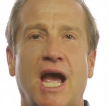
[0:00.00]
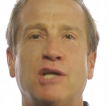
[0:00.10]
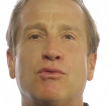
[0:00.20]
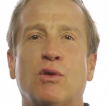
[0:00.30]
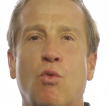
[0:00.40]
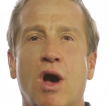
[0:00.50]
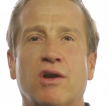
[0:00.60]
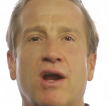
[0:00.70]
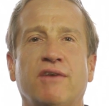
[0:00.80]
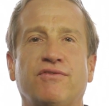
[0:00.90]
I drink
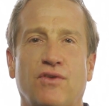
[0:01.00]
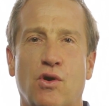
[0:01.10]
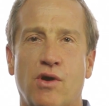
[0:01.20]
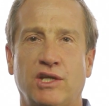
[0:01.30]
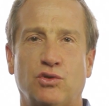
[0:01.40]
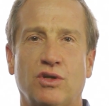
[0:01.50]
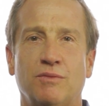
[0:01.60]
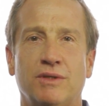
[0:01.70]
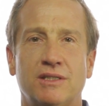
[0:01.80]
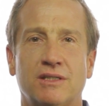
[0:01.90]
water. I have fluoride
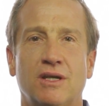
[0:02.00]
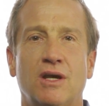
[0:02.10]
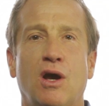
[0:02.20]
treatments.